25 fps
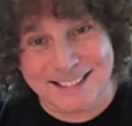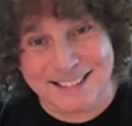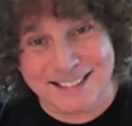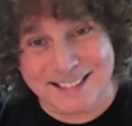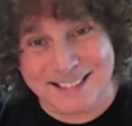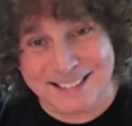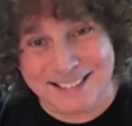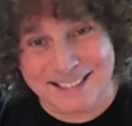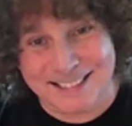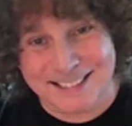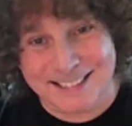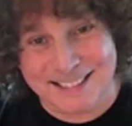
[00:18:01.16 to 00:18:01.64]

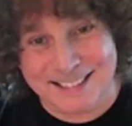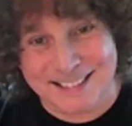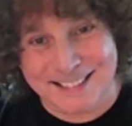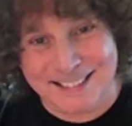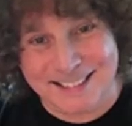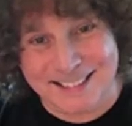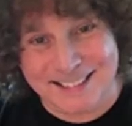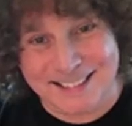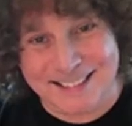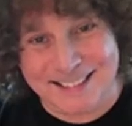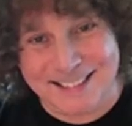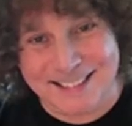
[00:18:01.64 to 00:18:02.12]

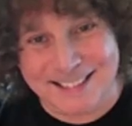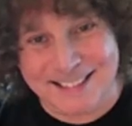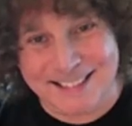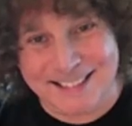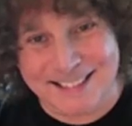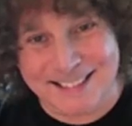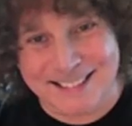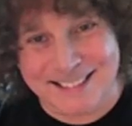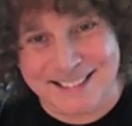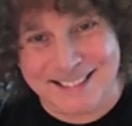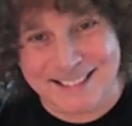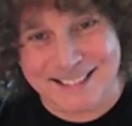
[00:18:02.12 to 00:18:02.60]

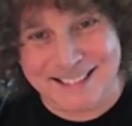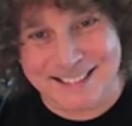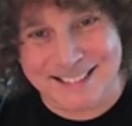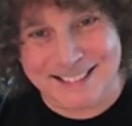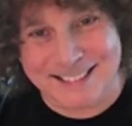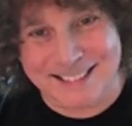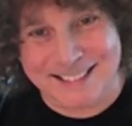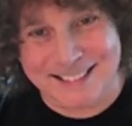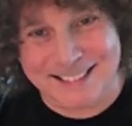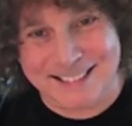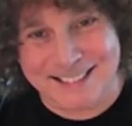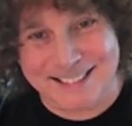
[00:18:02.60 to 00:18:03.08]

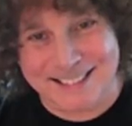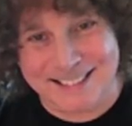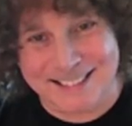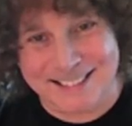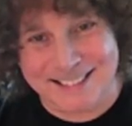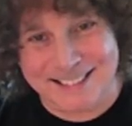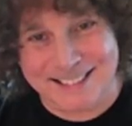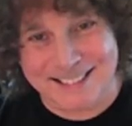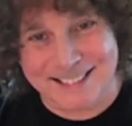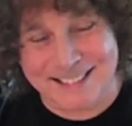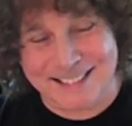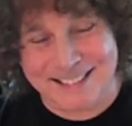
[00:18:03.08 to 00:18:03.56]

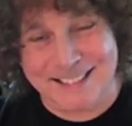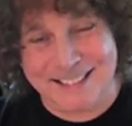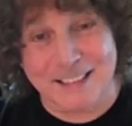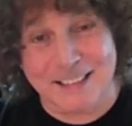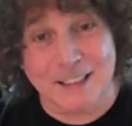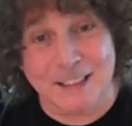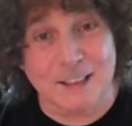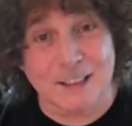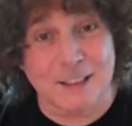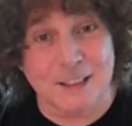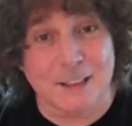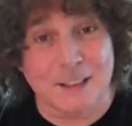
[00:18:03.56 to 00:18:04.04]

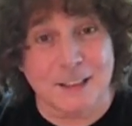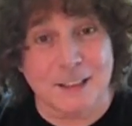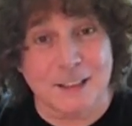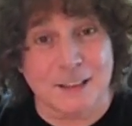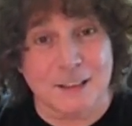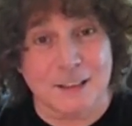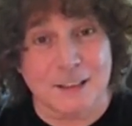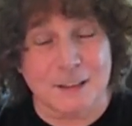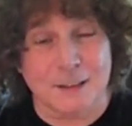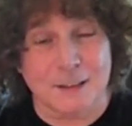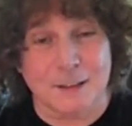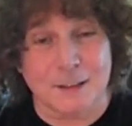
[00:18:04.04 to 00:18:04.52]

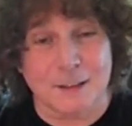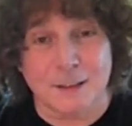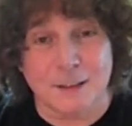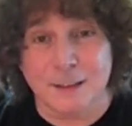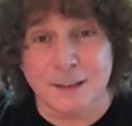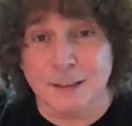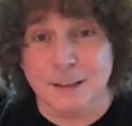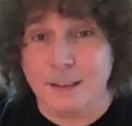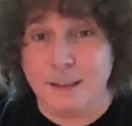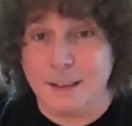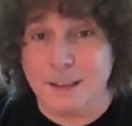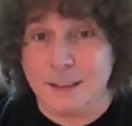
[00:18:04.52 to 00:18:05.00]

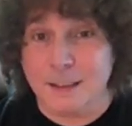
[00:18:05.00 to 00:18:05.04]
(silent)